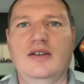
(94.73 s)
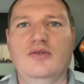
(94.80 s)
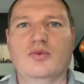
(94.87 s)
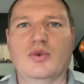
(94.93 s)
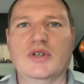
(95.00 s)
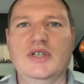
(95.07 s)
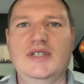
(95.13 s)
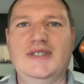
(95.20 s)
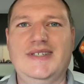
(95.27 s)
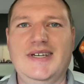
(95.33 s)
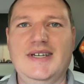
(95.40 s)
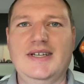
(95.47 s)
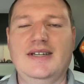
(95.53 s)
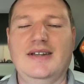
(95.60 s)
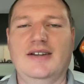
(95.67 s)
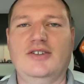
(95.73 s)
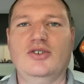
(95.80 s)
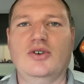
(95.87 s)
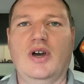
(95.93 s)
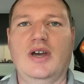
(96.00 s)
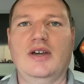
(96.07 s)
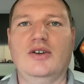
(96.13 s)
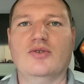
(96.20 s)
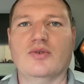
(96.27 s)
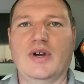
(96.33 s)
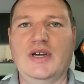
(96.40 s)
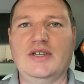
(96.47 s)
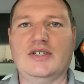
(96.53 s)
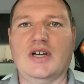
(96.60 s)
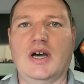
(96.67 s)
really did do a
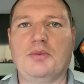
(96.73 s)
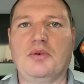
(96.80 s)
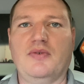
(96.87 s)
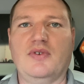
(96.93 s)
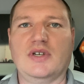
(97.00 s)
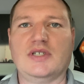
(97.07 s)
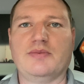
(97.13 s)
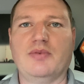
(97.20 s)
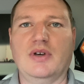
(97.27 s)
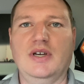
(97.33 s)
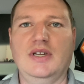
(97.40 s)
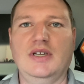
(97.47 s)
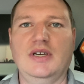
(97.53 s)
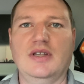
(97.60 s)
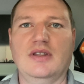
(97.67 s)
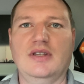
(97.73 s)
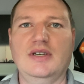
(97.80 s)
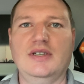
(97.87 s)
great job of explaining the